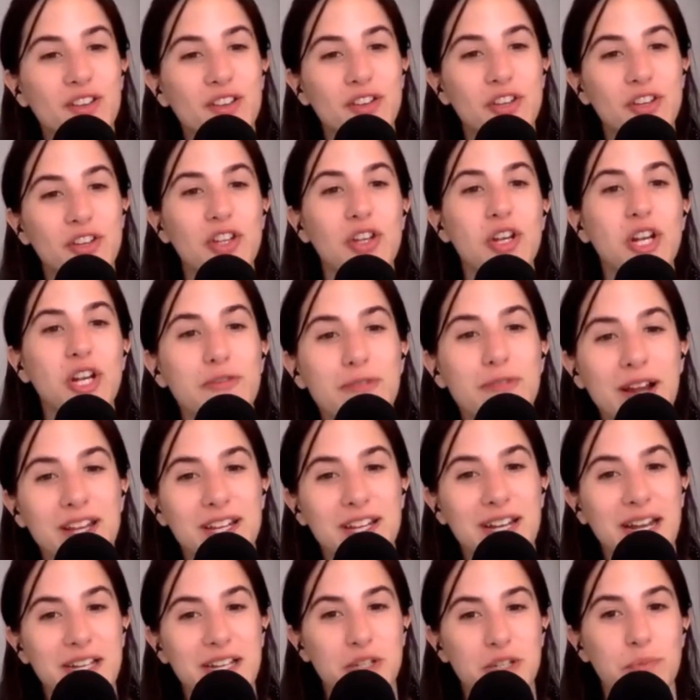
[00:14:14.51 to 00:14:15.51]
newly
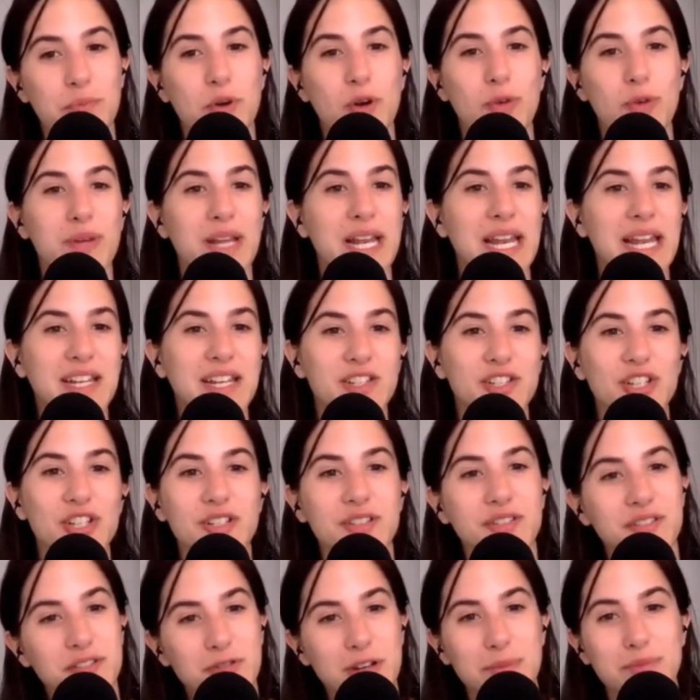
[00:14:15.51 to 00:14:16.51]
regulated
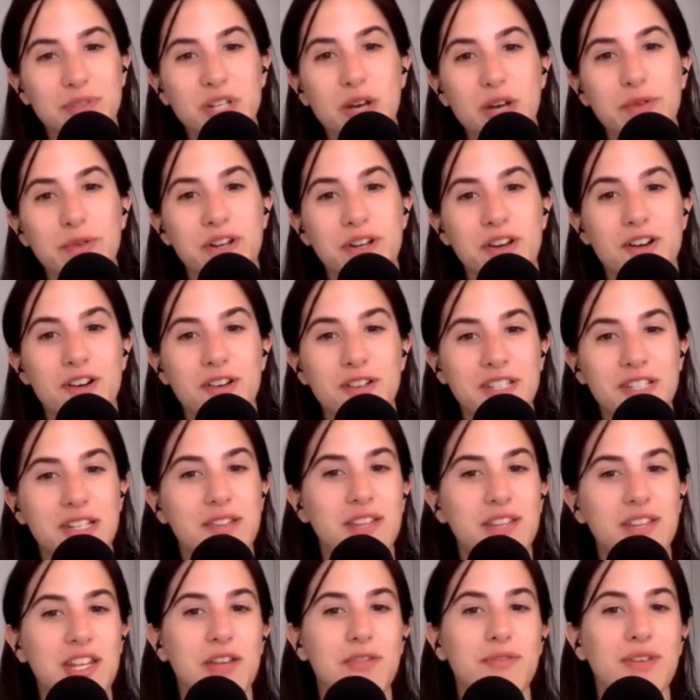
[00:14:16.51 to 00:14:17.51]
populations, crypto and art in
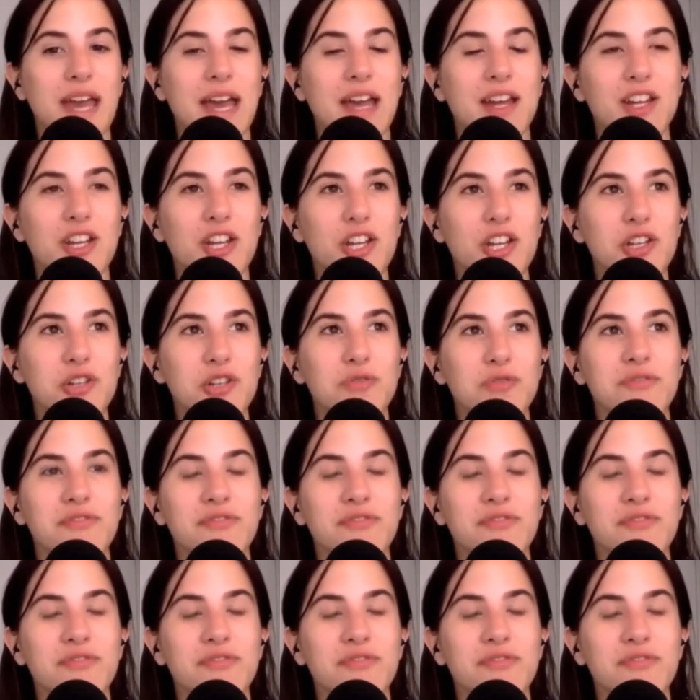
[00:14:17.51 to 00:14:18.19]
the UK, who